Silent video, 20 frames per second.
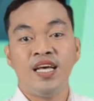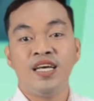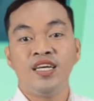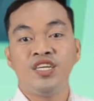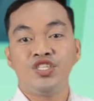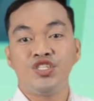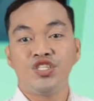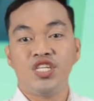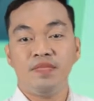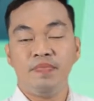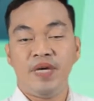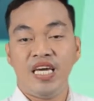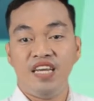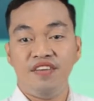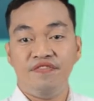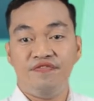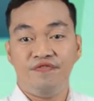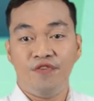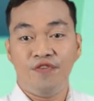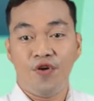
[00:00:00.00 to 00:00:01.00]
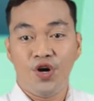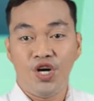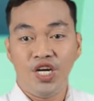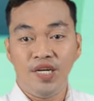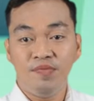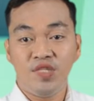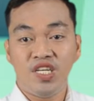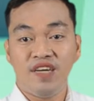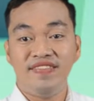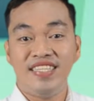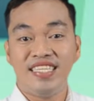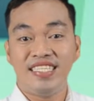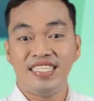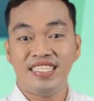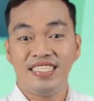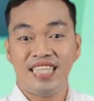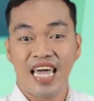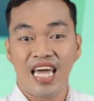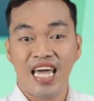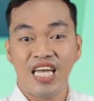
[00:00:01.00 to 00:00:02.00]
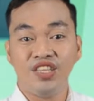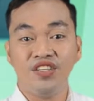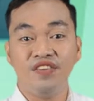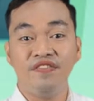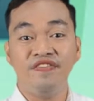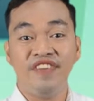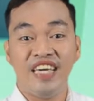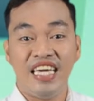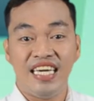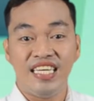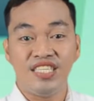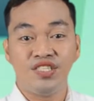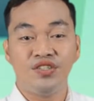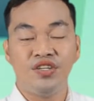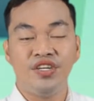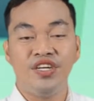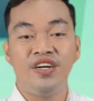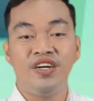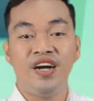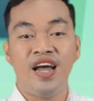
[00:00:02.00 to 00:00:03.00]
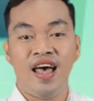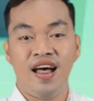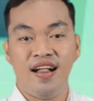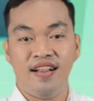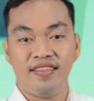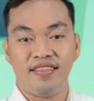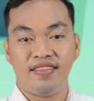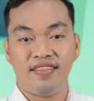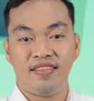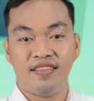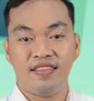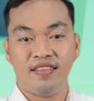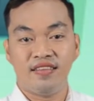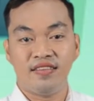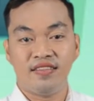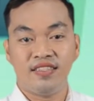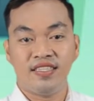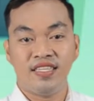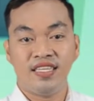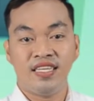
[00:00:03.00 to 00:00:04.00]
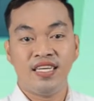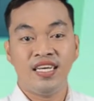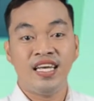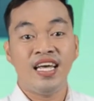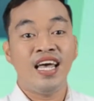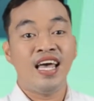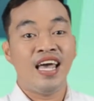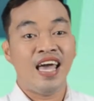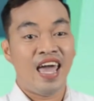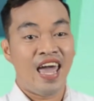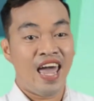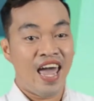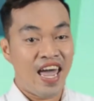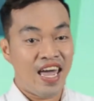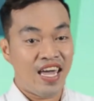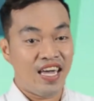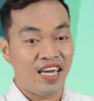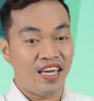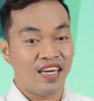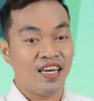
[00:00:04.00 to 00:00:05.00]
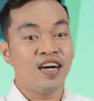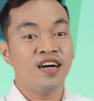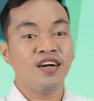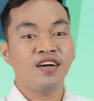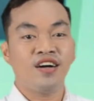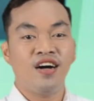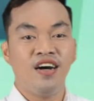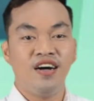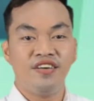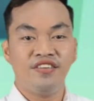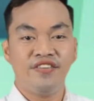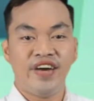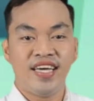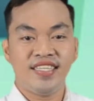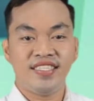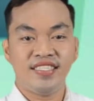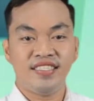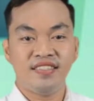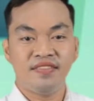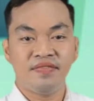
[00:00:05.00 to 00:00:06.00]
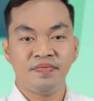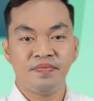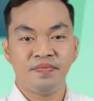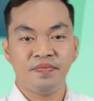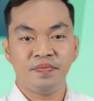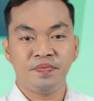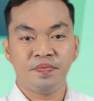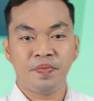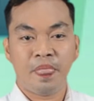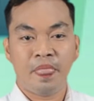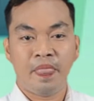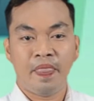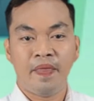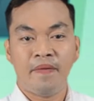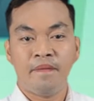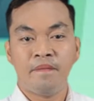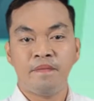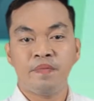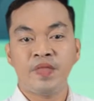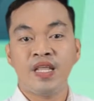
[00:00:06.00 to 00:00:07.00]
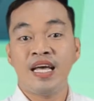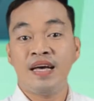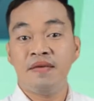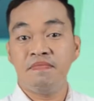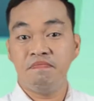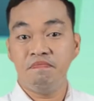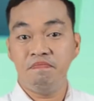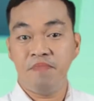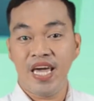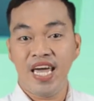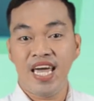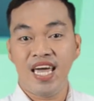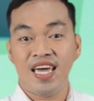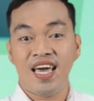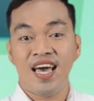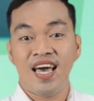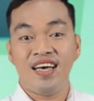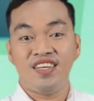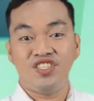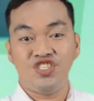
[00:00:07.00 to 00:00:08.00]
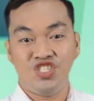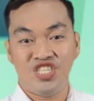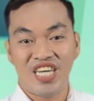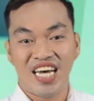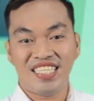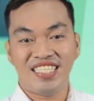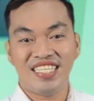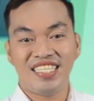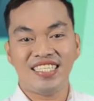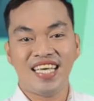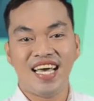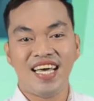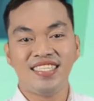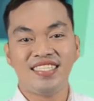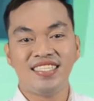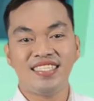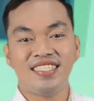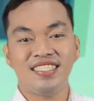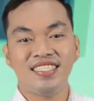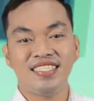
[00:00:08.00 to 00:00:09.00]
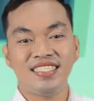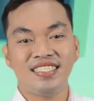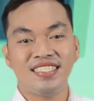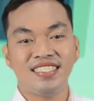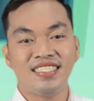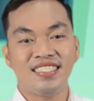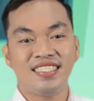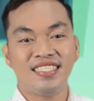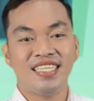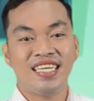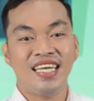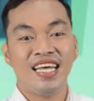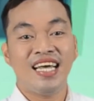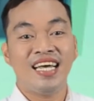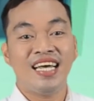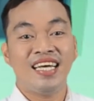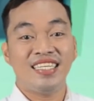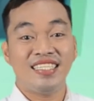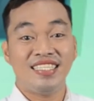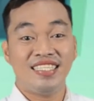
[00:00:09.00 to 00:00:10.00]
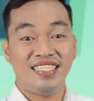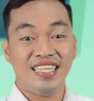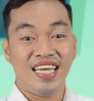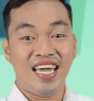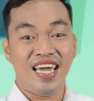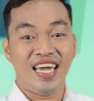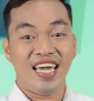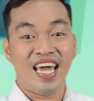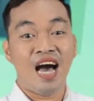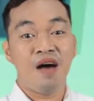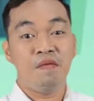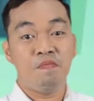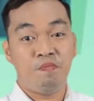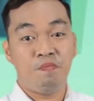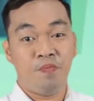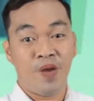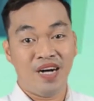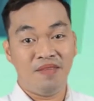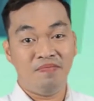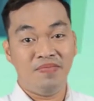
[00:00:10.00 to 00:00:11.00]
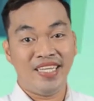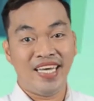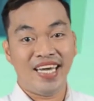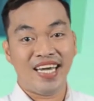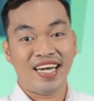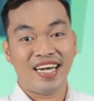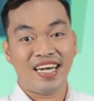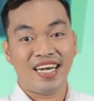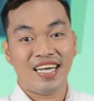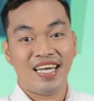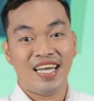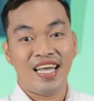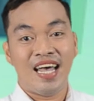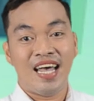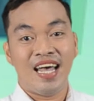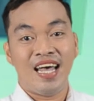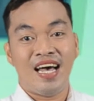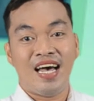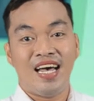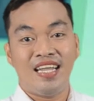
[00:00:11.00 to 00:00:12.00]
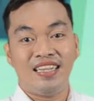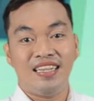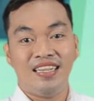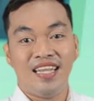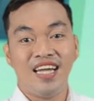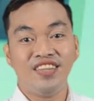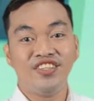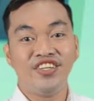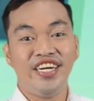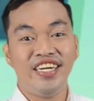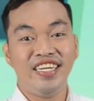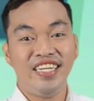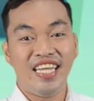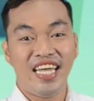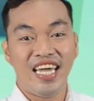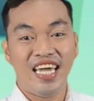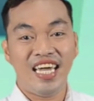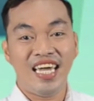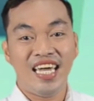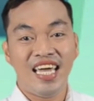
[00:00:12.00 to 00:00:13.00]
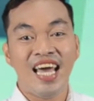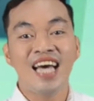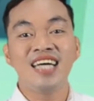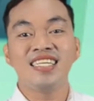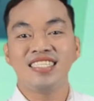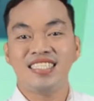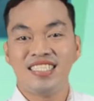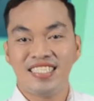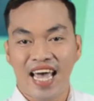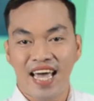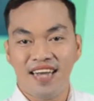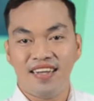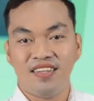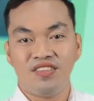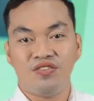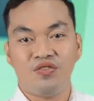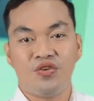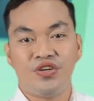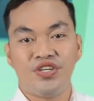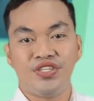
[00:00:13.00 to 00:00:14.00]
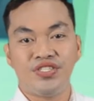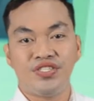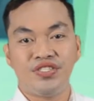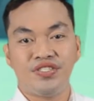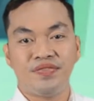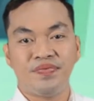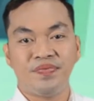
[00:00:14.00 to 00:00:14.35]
shall be informed of the state of his or her health. A. Congress, B. Justices, C. Public, and letter D. Senators.